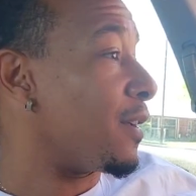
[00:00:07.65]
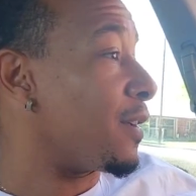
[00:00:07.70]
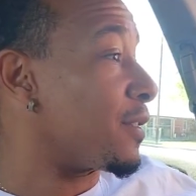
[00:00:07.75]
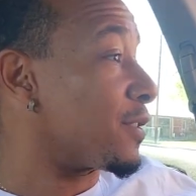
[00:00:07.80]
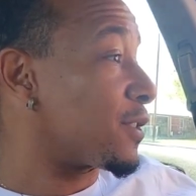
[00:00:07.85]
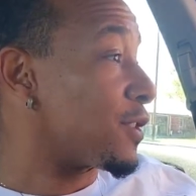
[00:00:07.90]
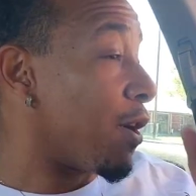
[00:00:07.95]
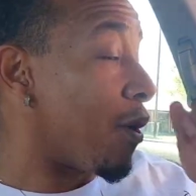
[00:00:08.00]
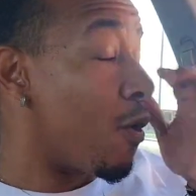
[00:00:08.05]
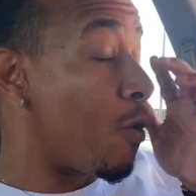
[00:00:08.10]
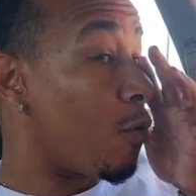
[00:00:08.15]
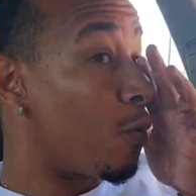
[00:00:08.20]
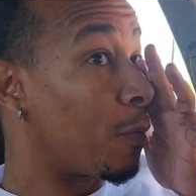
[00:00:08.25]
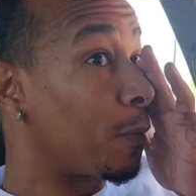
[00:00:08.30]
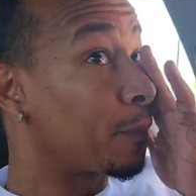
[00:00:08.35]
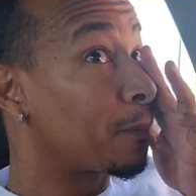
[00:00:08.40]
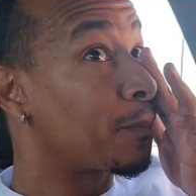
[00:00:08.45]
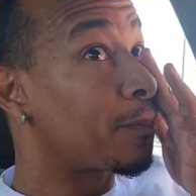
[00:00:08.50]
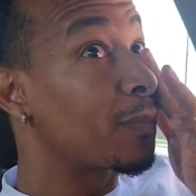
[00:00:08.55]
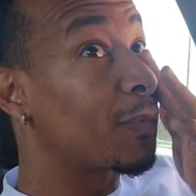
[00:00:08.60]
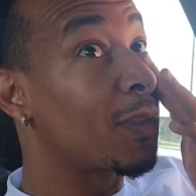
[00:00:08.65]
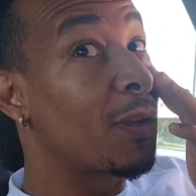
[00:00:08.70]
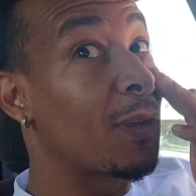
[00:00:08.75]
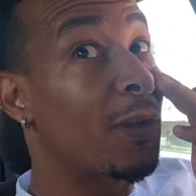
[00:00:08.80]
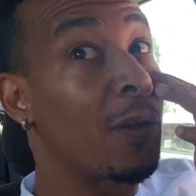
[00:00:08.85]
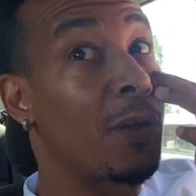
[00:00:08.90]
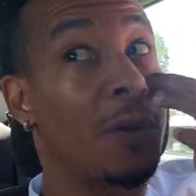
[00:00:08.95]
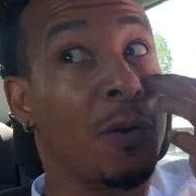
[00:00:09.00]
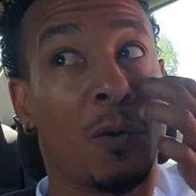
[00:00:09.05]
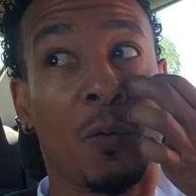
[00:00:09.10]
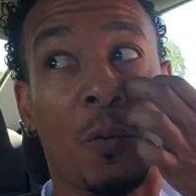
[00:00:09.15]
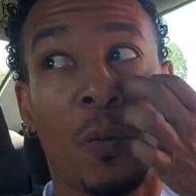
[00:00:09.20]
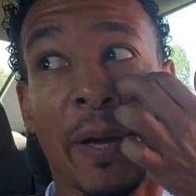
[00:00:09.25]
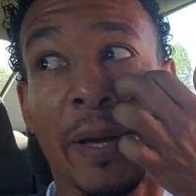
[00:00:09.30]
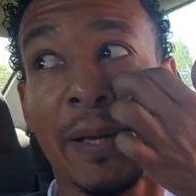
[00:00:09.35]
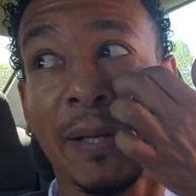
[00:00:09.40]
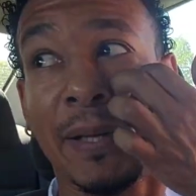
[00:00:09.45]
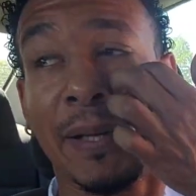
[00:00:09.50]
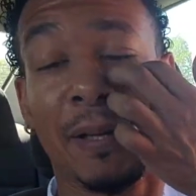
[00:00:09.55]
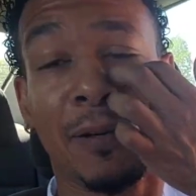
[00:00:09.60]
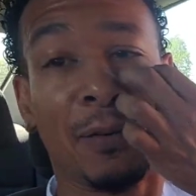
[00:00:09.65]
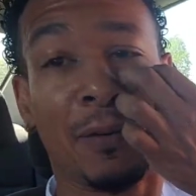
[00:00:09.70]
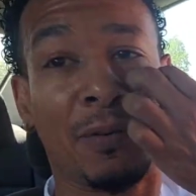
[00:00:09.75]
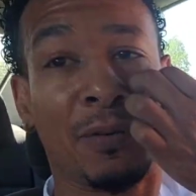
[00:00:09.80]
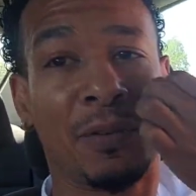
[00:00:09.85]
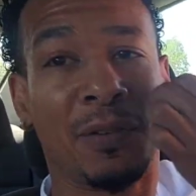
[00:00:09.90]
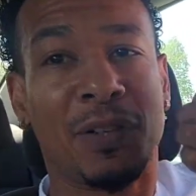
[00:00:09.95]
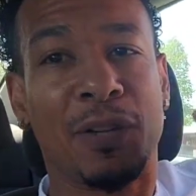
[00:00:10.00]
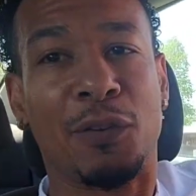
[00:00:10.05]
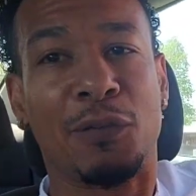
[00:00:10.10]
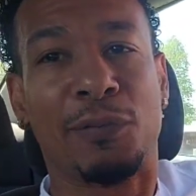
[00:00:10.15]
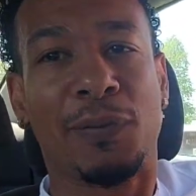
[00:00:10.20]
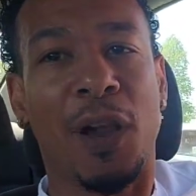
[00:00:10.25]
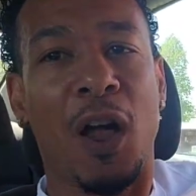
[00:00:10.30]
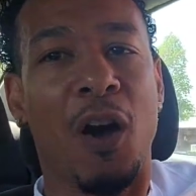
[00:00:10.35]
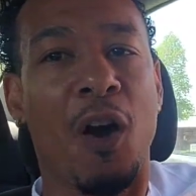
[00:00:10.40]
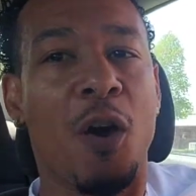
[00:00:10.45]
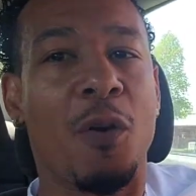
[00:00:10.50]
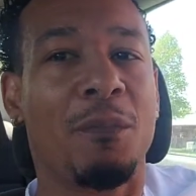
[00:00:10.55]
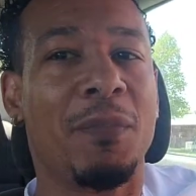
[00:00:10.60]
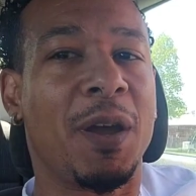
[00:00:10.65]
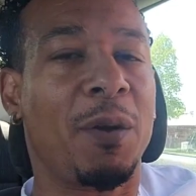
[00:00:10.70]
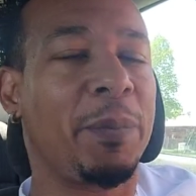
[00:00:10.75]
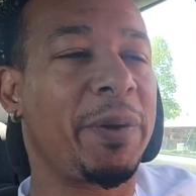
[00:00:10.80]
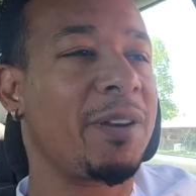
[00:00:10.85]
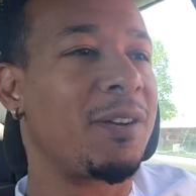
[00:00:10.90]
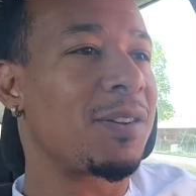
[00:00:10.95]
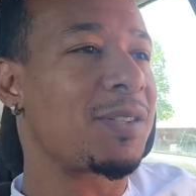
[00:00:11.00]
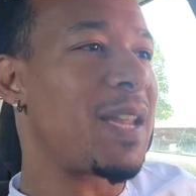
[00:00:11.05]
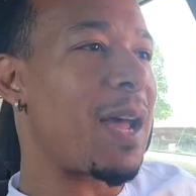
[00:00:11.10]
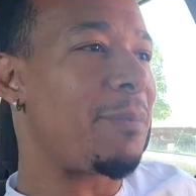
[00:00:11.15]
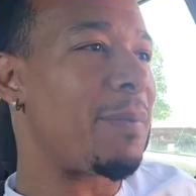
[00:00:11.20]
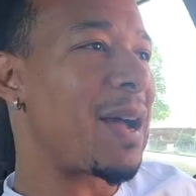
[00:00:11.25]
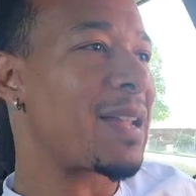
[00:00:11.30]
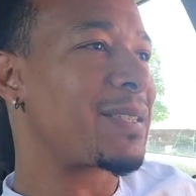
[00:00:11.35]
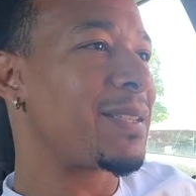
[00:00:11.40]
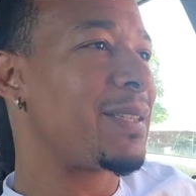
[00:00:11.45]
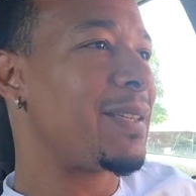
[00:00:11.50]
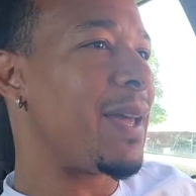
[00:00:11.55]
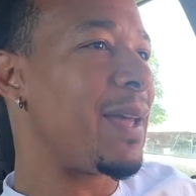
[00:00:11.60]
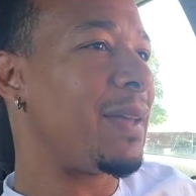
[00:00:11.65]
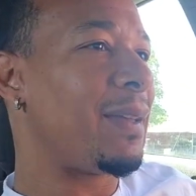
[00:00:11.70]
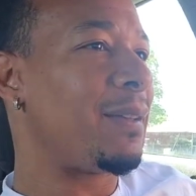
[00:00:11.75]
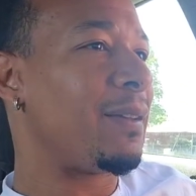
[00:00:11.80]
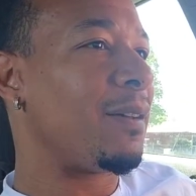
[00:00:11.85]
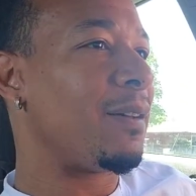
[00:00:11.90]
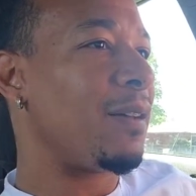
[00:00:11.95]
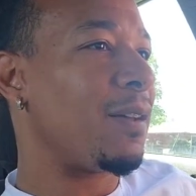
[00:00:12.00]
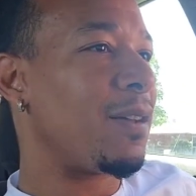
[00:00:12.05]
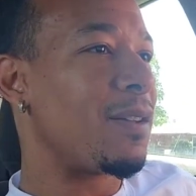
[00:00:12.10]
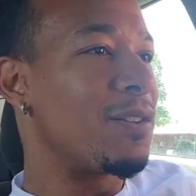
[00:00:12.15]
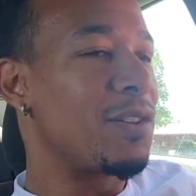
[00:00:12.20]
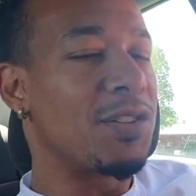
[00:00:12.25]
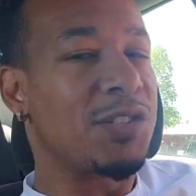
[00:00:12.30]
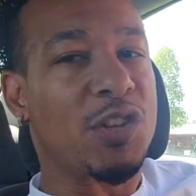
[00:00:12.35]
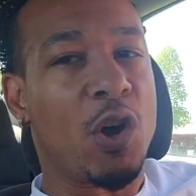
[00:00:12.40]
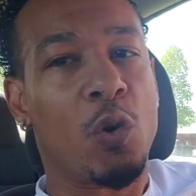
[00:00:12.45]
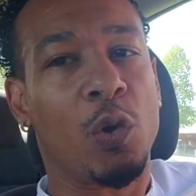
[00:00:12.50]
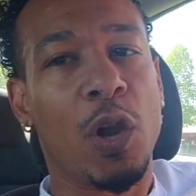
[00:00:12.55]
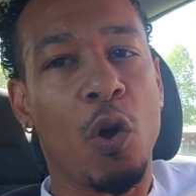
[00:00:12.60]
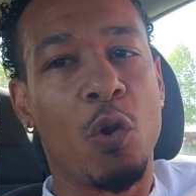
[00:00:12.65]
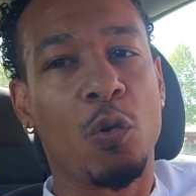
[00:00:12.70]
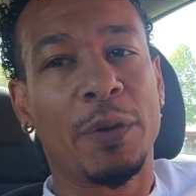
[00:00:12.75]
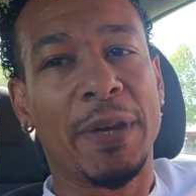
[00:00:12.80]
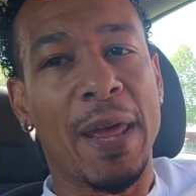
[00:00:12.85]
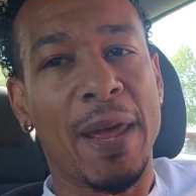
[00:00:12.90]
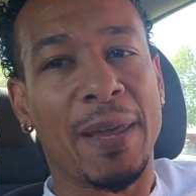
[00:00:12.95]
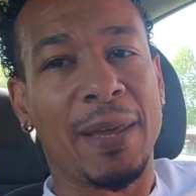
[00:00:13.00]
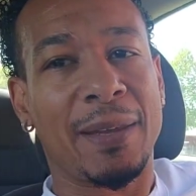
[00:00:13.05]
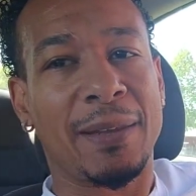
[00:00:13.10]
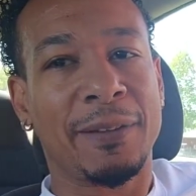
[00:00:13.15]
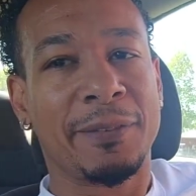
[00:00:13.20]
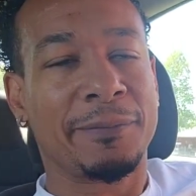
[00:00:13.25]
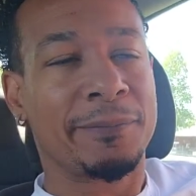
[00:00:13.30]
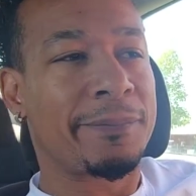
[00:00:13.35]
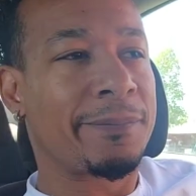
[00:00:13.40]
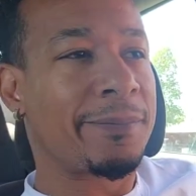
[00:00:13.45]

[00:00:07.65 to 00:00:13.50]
So, quick little vlog, man, we gonna step out today, solo day,